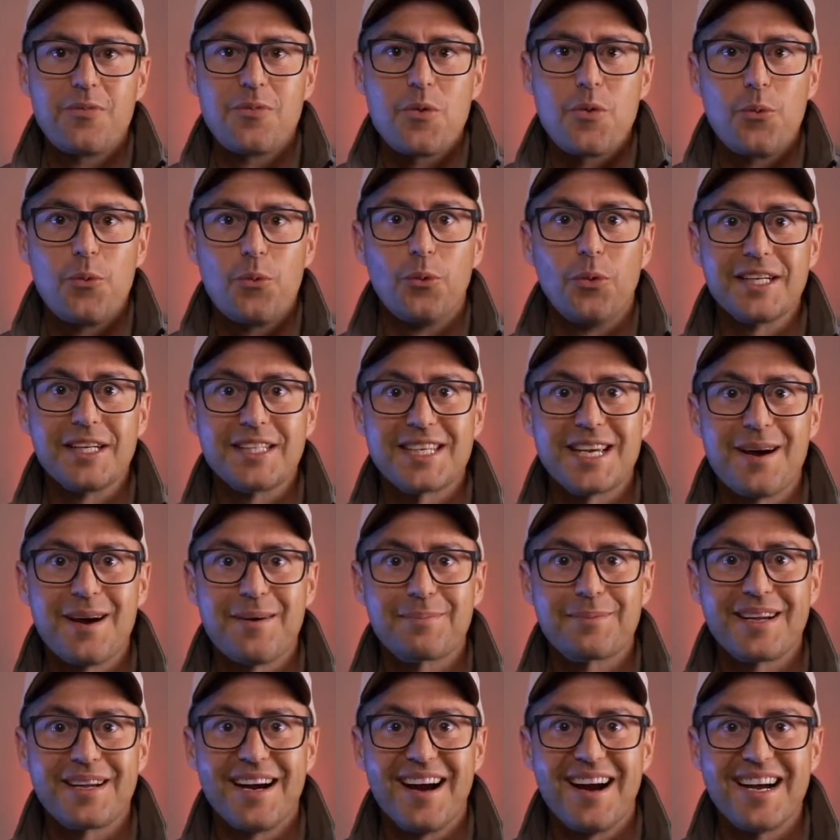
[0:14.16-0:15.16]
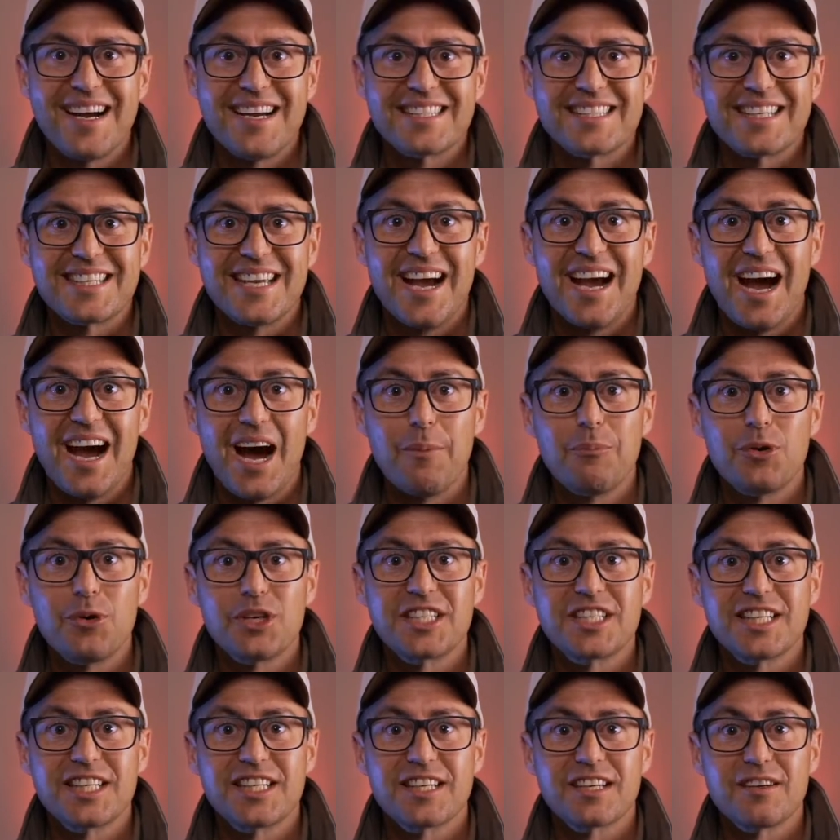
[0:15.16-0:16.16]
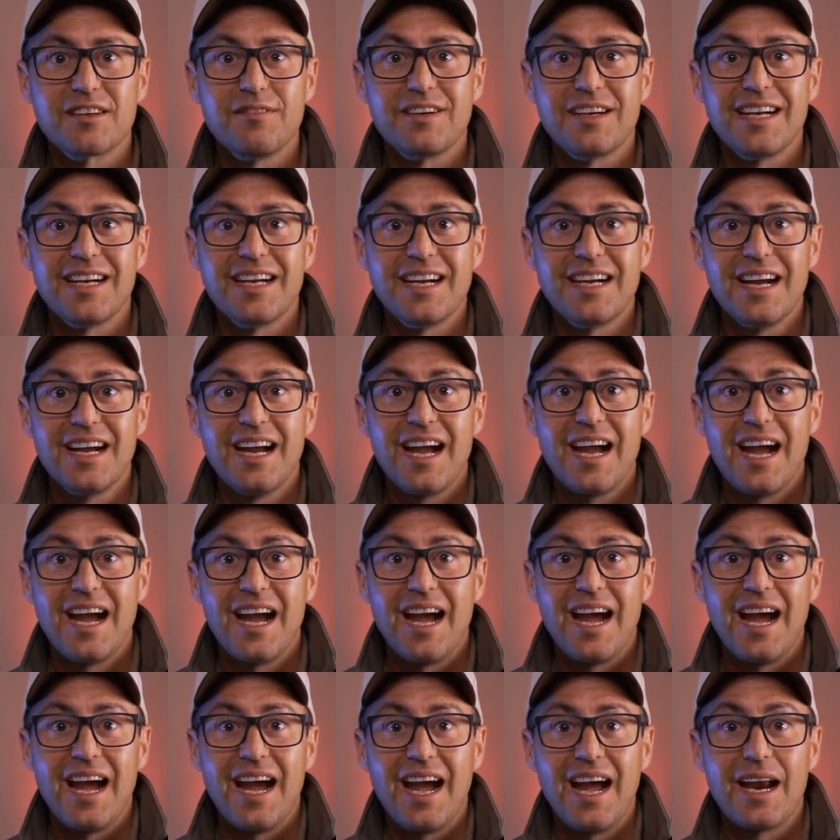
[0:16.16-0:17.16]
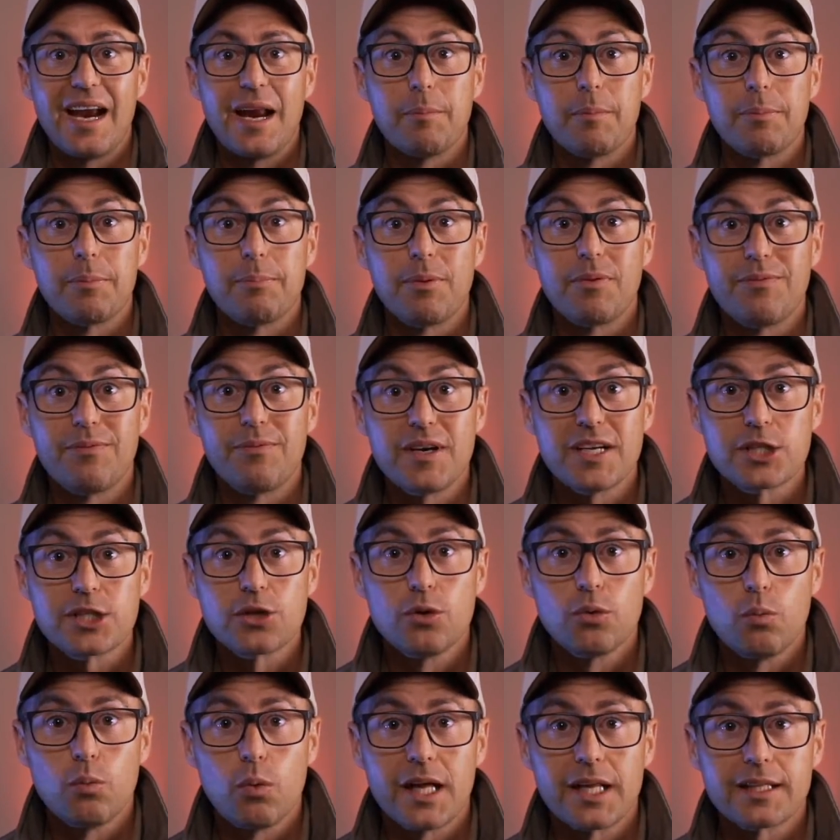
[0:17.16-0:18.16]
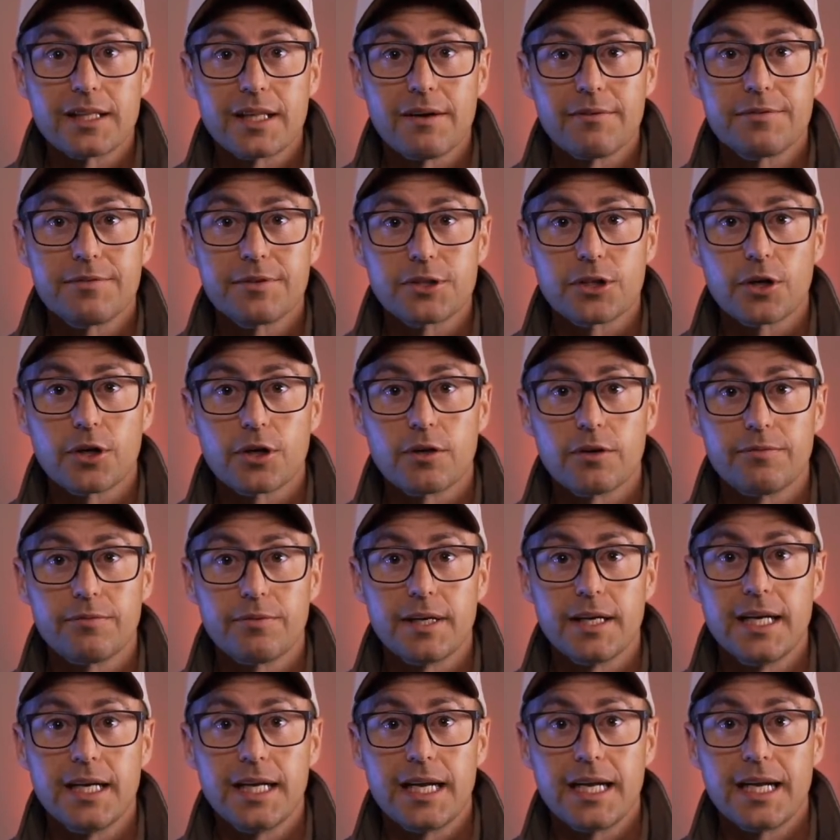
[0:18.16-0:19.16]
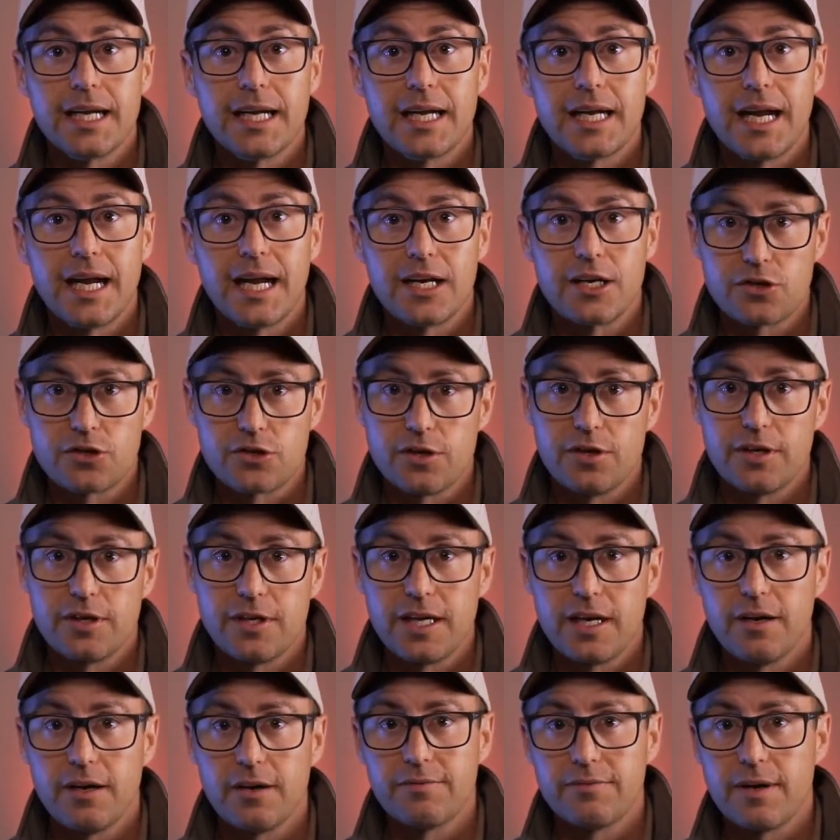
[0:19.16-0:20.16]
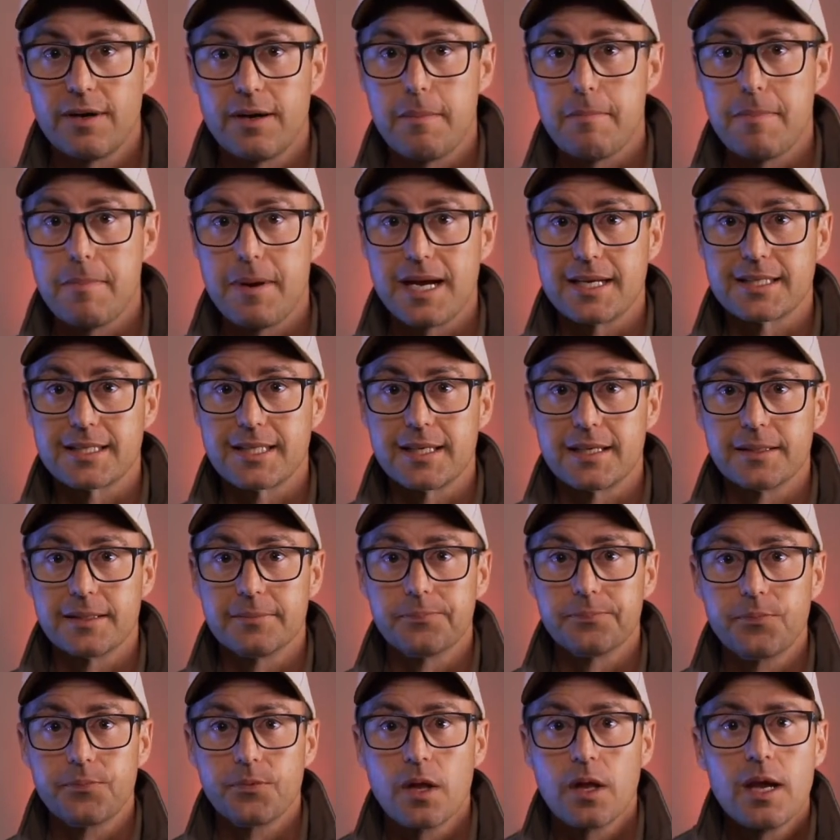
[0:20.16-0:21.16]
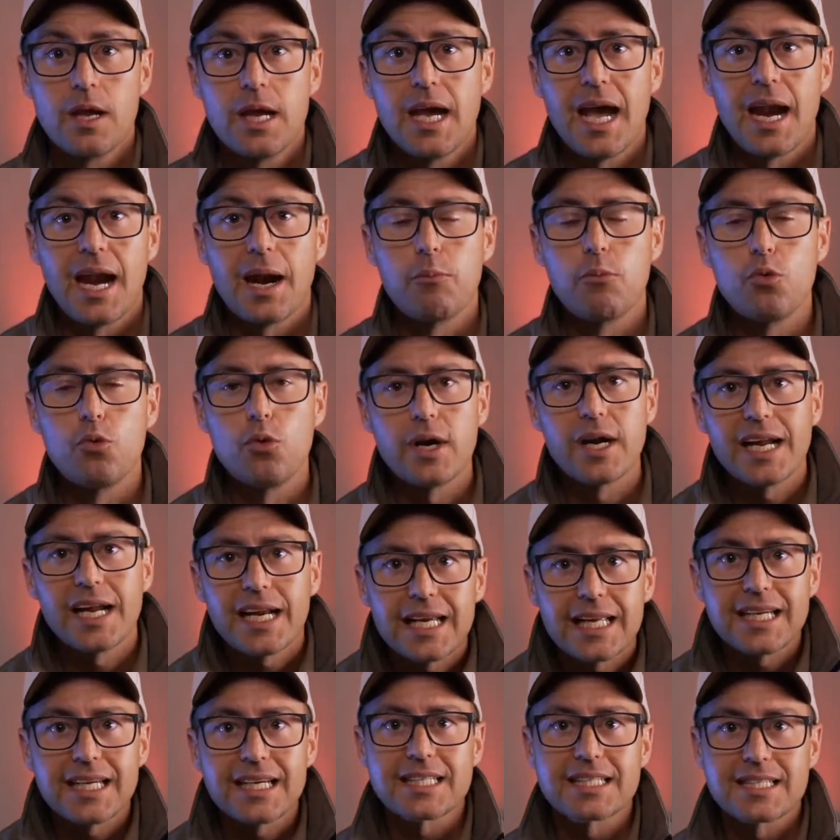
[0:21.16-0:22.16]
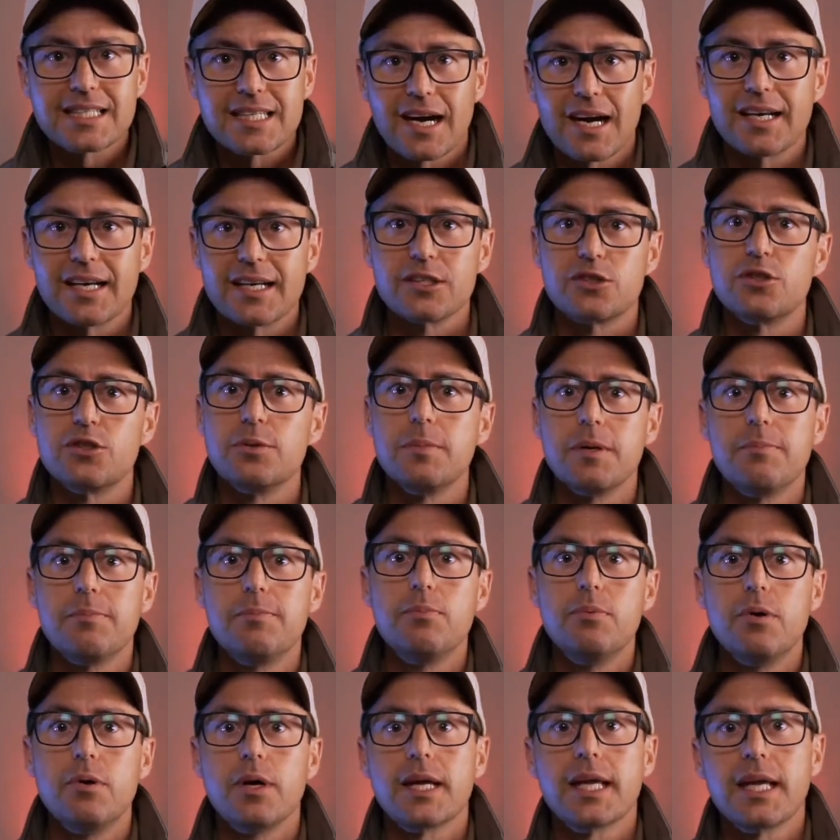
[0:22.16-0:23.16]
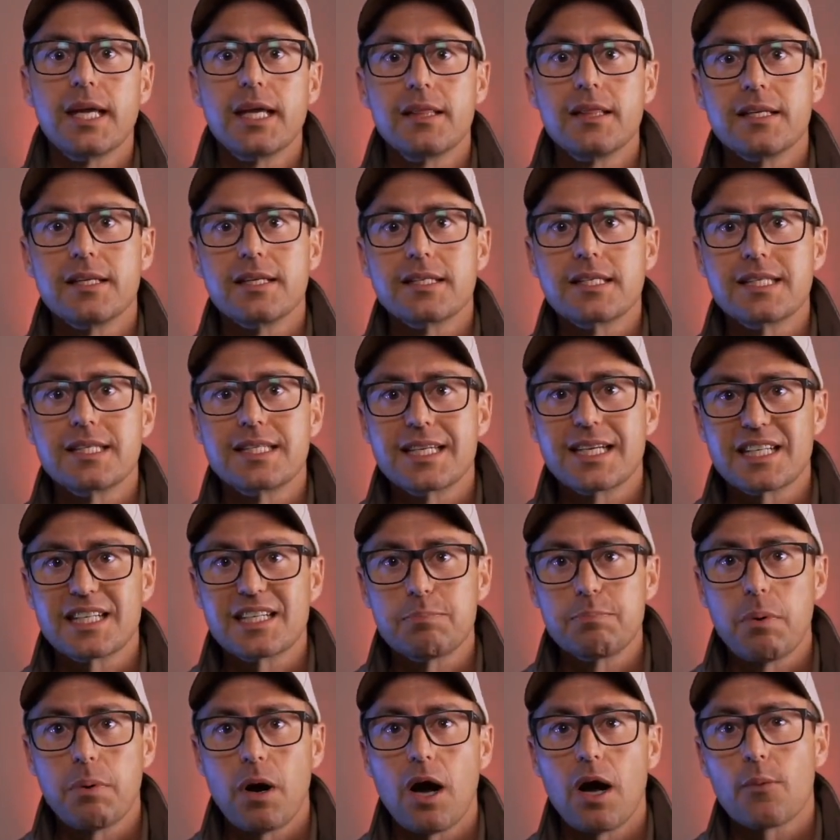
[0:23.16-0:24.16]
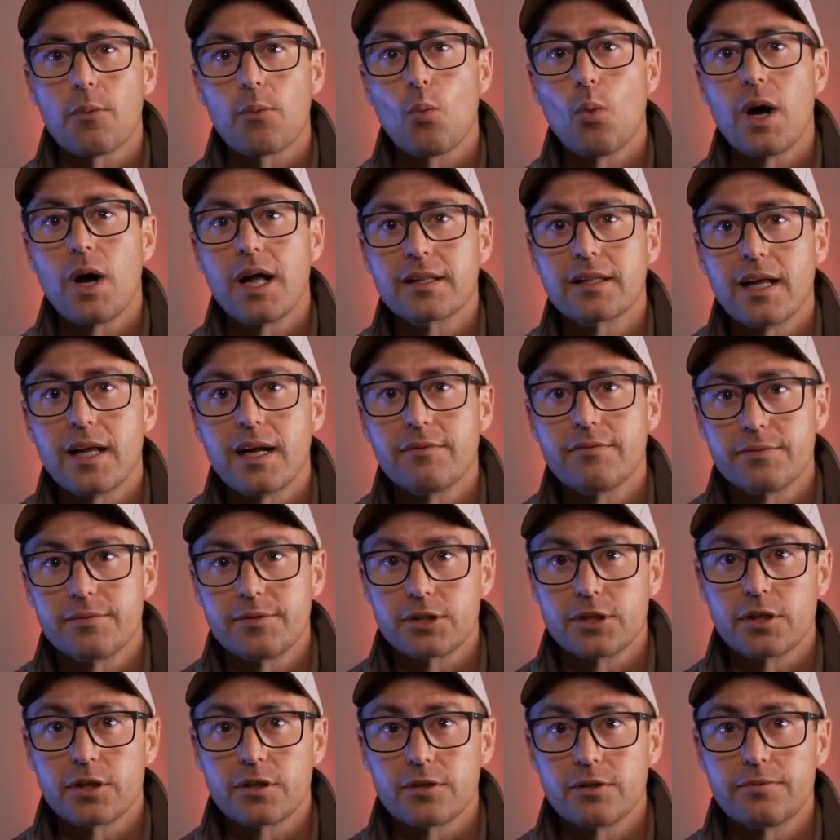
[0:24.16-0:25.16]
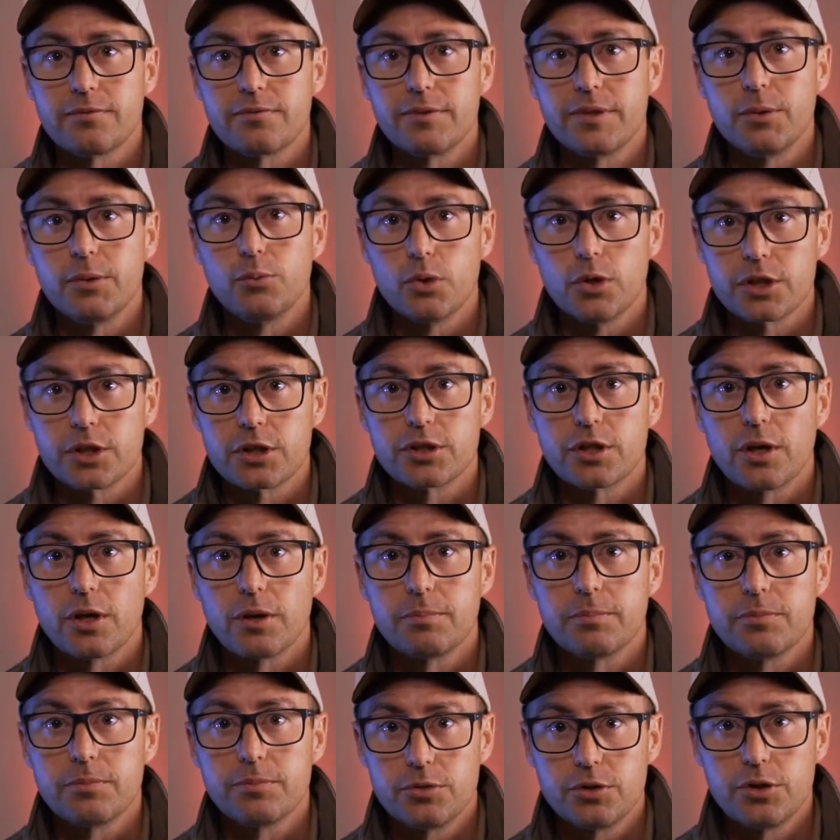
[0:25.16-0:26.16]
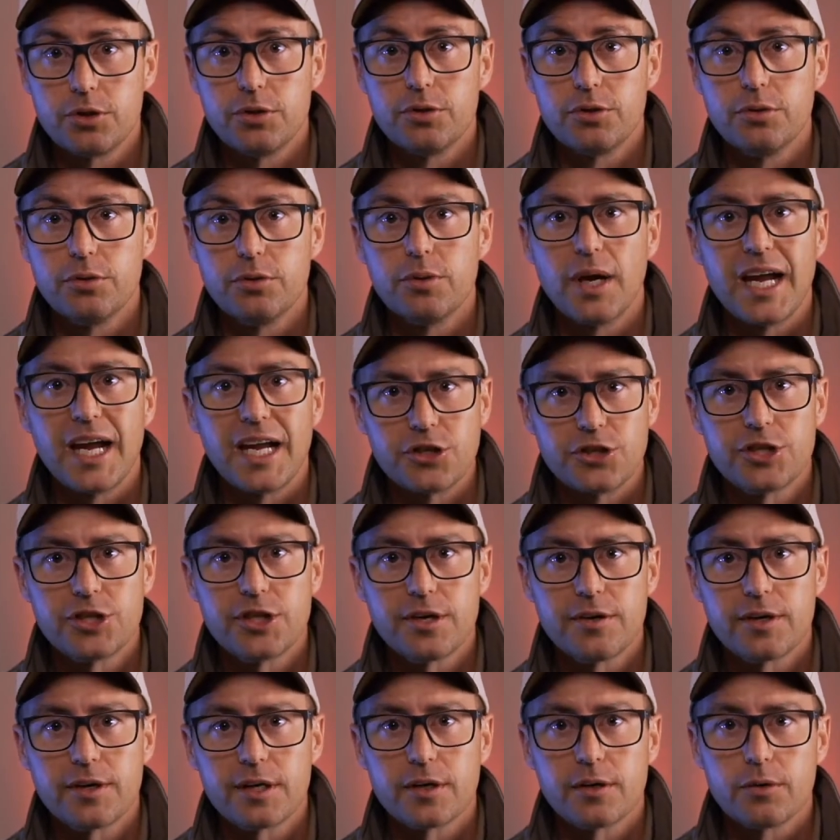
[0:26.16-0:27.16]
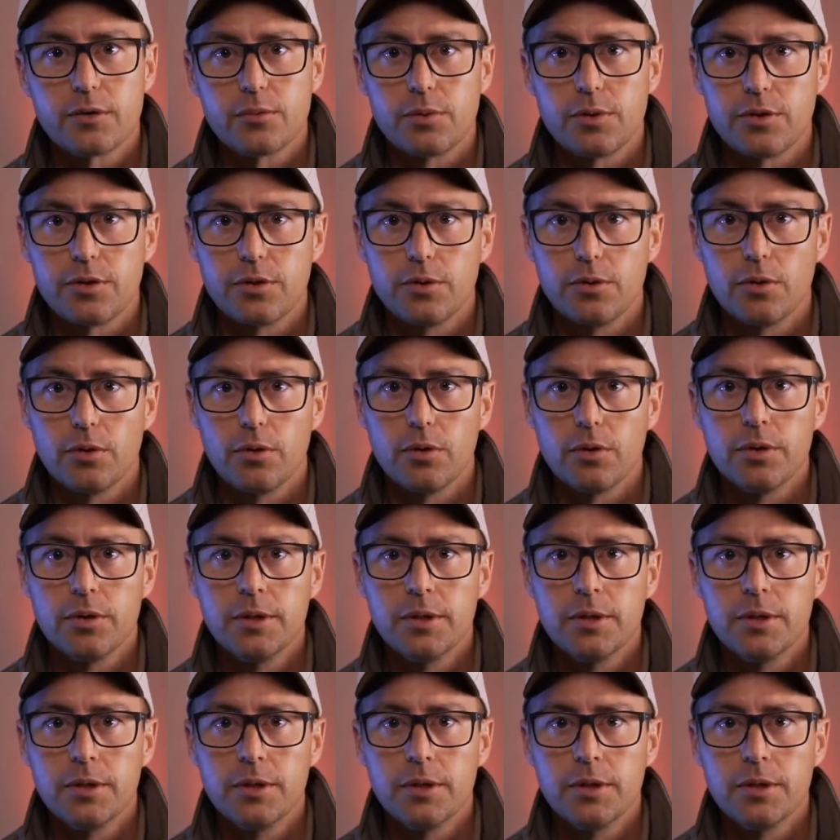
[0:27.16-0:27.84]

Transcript: What's up, guys? I'm Richard de Gouveia, and I'm a professional wildlife photographer and a Sony Alpha ambassador. And I'm really excited to be bringing this 6-part wildlife photography workshop to you and sharing it with you all.